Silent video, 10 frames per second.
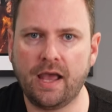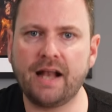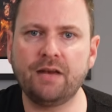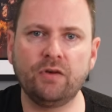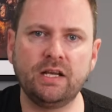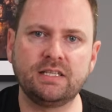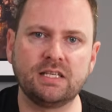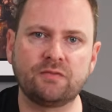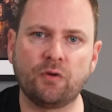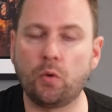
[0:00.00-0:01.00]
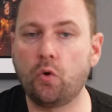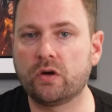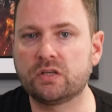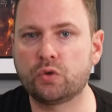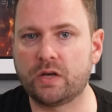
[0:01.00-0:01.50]
Any releases from
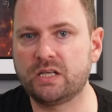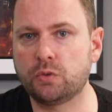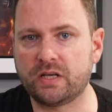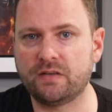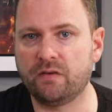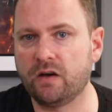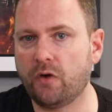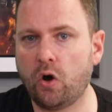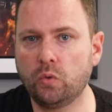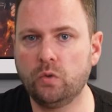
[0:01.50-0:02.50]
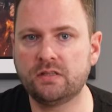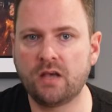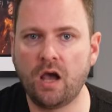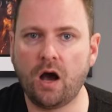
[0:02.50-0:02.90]
August 2025 onwards